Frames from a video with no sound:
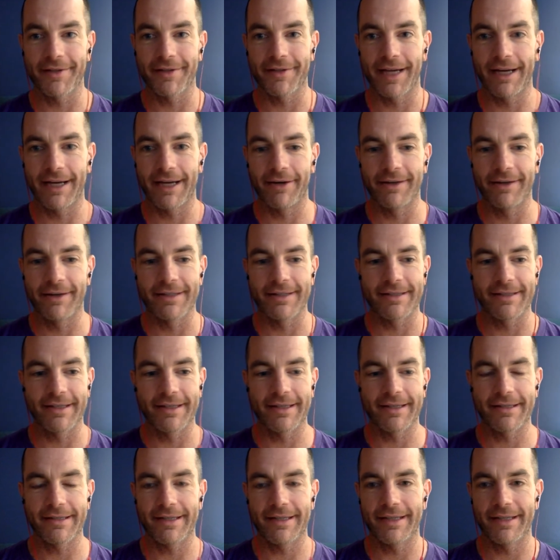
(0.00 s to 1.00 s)
now as
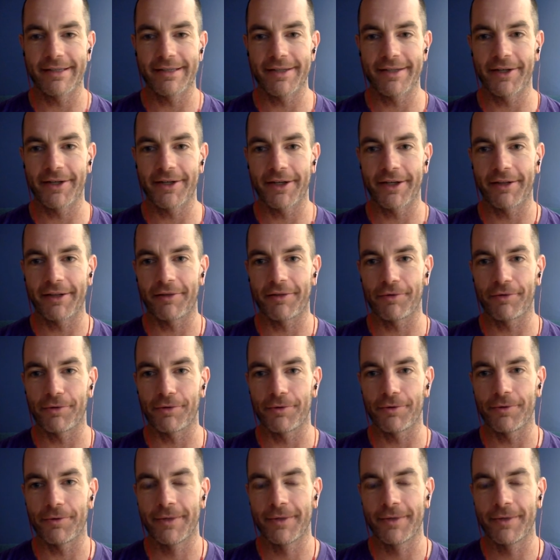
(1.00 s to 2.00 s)
Nate's talking
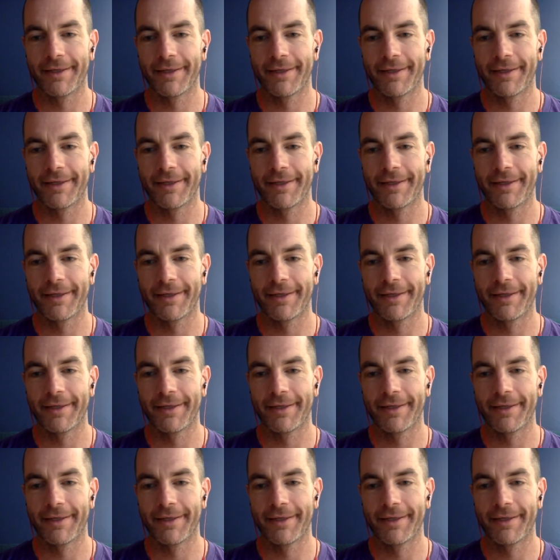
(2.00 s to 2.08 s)
through